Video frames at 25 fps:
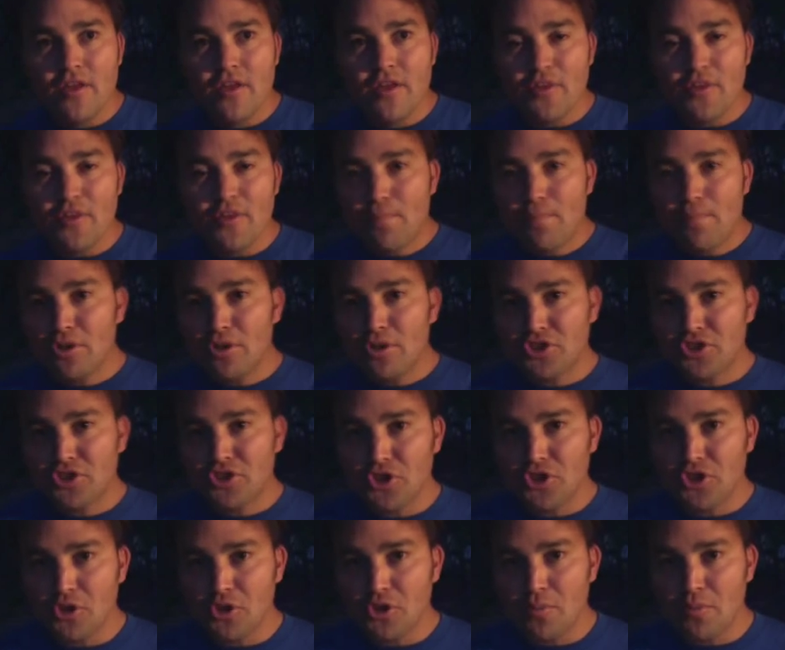the
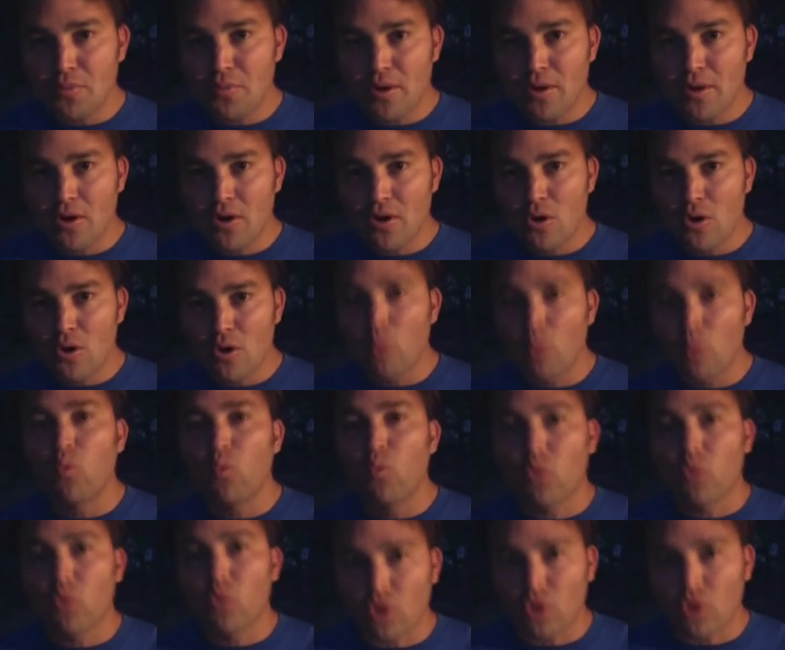BookTube
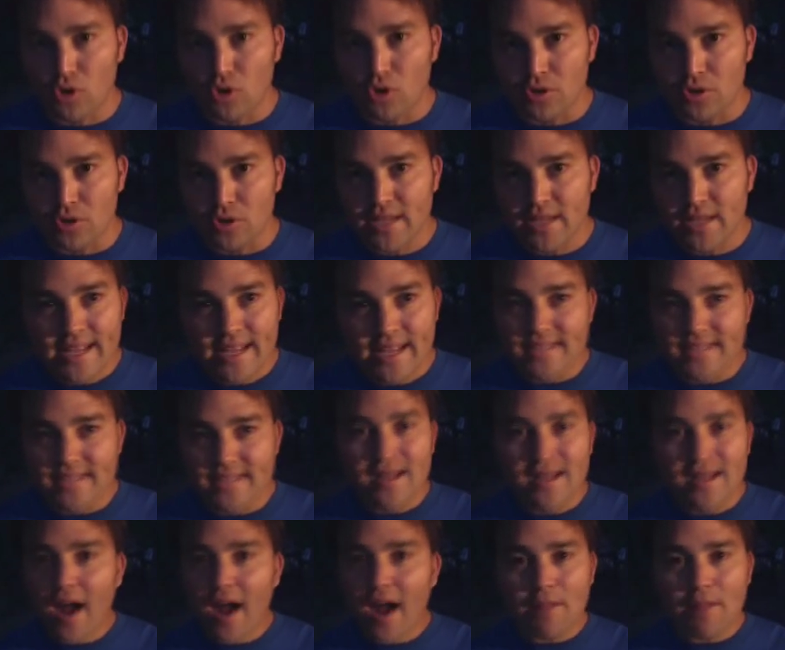world is
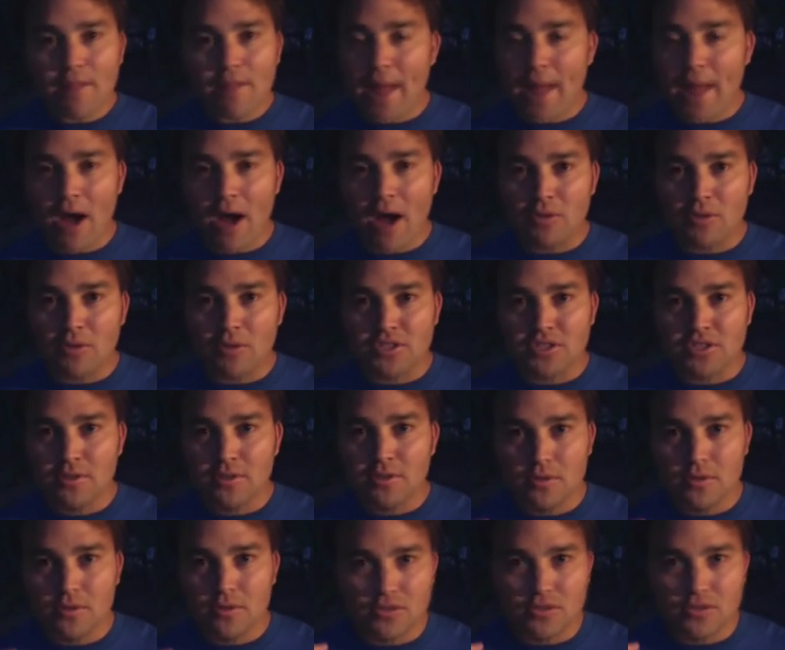not about
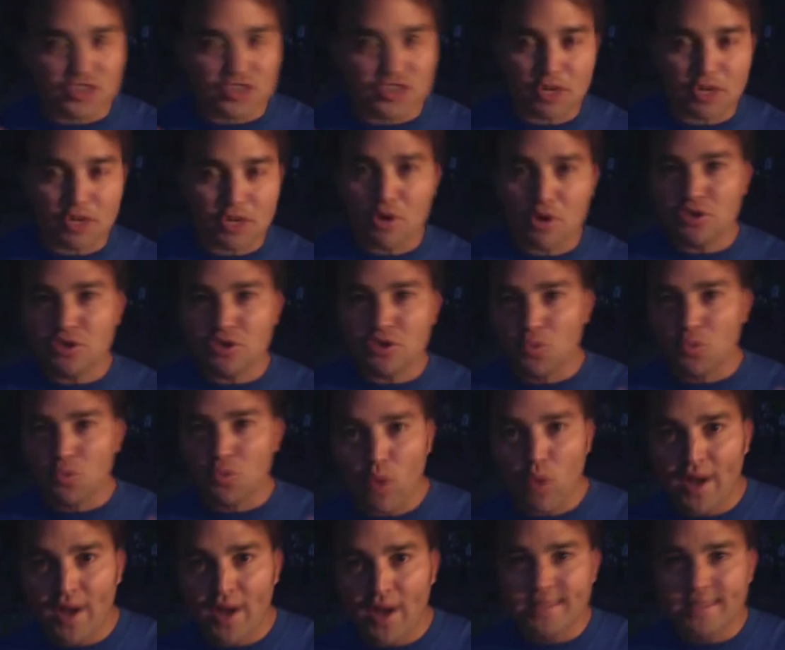zeros
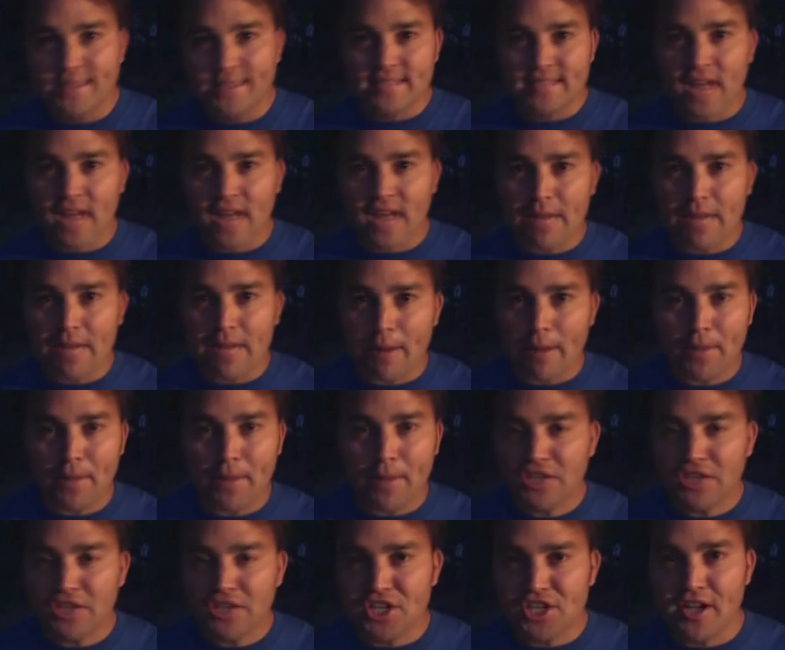and ones. It's not about
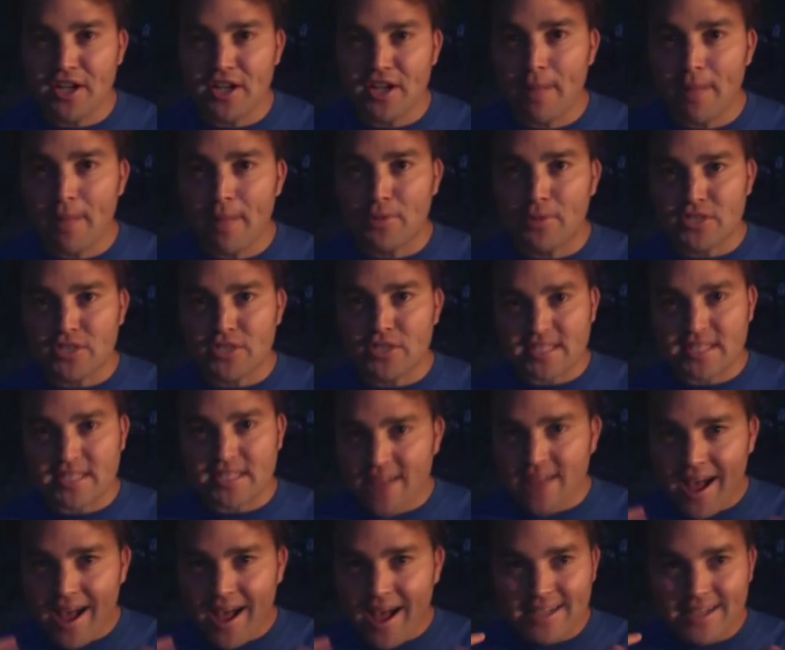punching numbers. It's
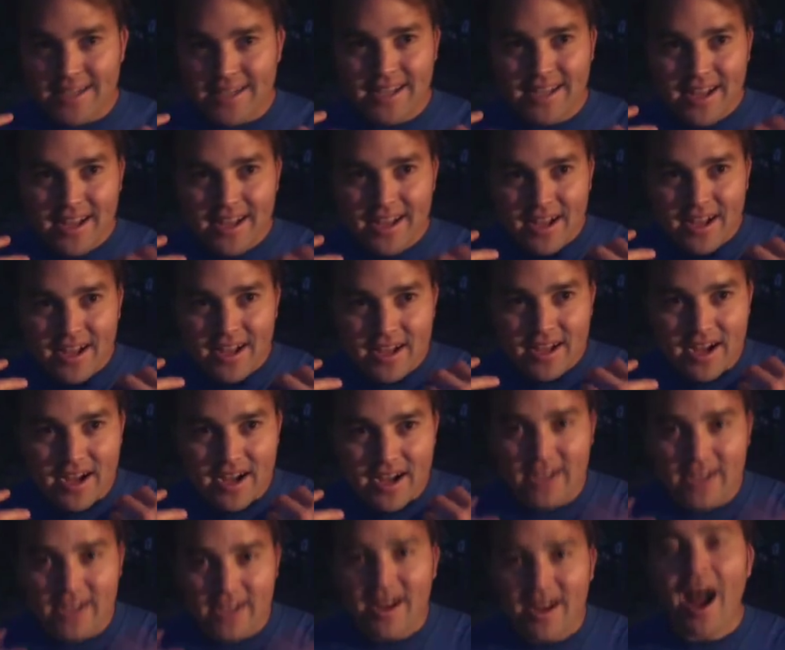not
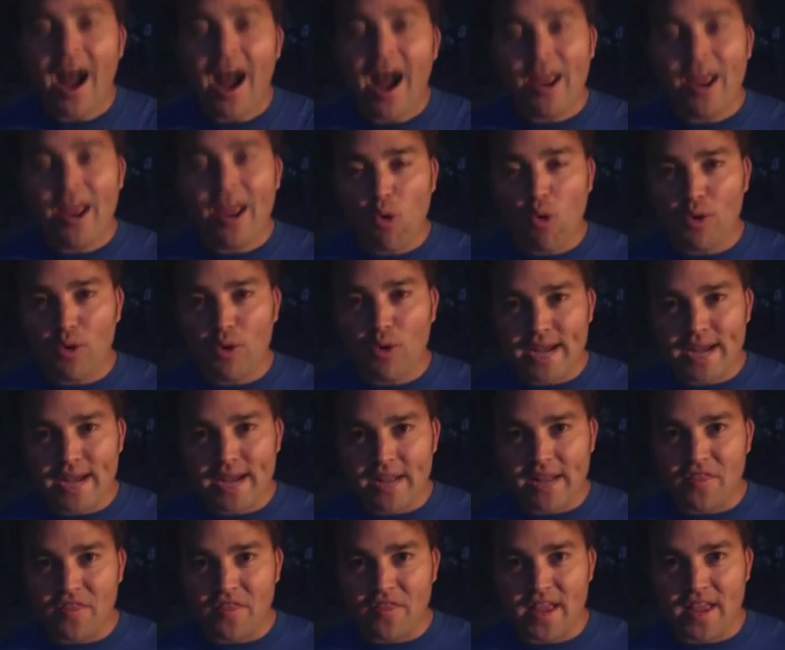a
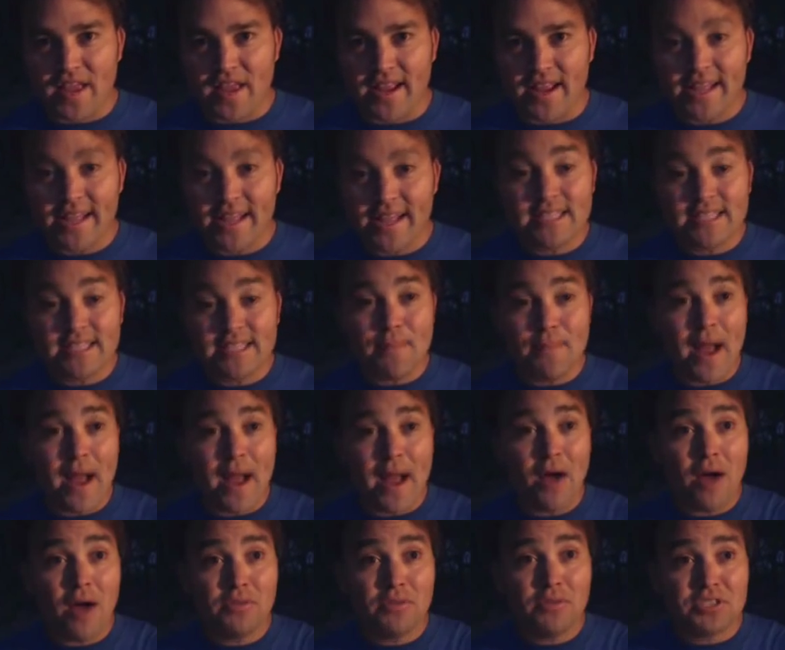guy-oriented thing. It's
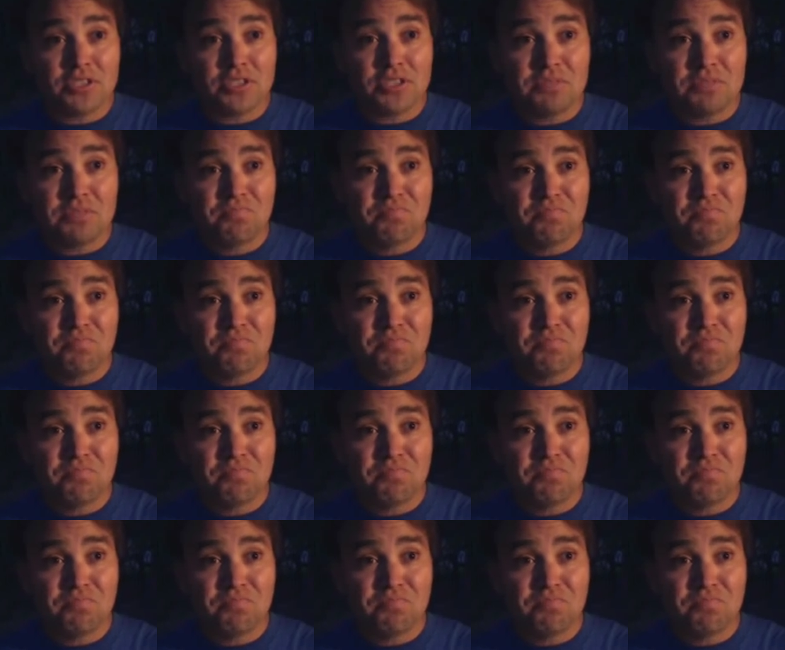about